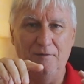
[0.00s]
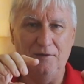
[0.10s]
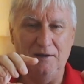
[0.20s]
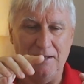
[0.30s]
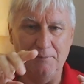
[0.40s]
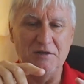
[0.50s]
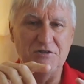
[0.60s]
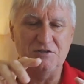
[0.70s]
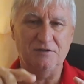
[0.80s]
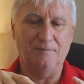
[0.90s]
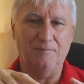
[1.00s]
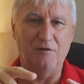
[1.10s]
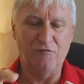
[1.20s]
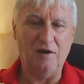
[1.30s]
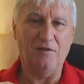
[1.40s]
the image
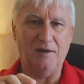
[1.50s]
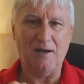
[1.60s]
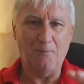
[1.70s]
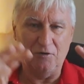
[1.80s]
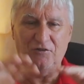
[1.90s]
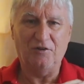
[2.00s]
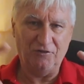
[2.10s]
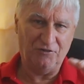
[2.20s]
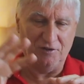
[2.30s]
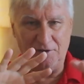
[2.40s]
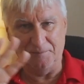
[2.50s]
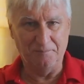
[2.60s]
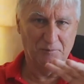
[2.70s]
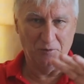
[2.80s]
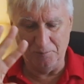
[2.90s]
in front of the camera starts to
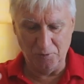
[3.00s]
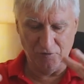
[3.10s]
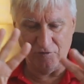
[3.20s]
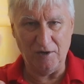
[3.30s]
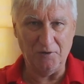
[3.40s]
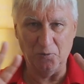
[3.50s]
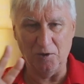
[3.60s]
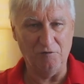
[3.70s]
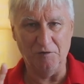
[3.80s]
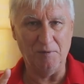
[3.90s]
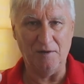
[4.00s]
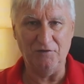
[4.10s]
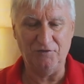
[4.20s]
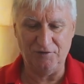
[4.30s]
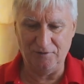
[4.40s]
move around all over the
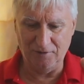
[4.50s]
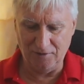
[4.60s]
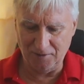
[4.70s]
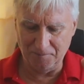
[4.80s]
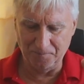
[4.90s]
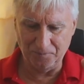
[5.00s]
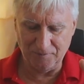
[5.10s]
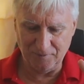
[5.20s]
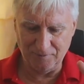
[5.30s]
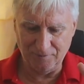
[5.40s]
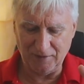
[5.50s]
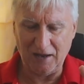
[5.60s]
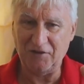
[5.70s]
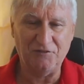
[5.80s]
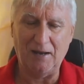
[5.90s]
place. That
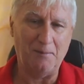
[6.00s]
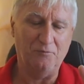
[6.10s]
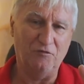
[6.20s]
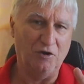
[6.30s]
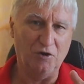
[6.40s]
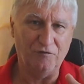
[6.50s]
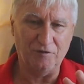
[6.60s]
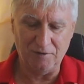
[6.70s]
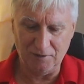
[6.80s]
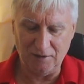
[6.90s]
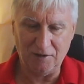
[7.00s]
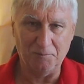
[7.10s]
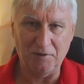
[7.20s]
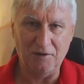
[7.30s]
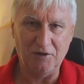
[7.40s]
hasn't happened very often, and it
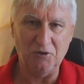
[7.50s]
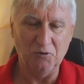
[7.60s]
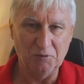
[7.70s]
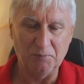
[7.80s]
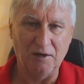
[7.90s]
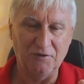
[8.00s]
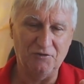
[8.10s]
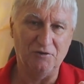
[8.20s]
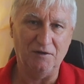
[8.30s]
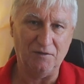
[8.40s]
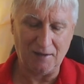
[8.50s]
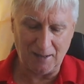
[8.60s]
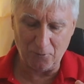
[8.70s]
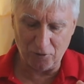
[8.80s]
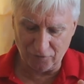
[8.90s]
can be cured by turning the
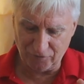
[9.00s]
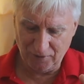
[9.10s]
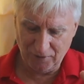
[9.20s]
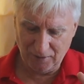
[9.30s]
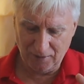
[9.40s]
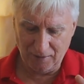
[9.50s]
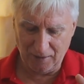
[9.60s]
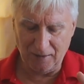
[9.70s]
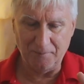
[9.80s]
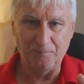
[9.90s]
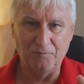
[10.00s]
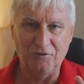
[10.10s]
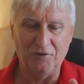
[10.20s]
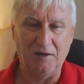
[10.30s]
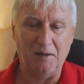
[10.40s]
camera off and
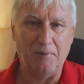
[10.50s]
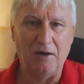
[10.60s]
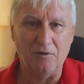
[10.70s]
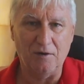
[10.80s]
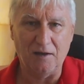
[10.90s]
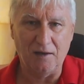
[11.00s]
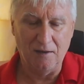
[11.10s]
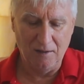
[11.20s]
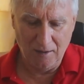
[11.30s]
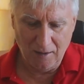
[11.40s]
turning it back on again.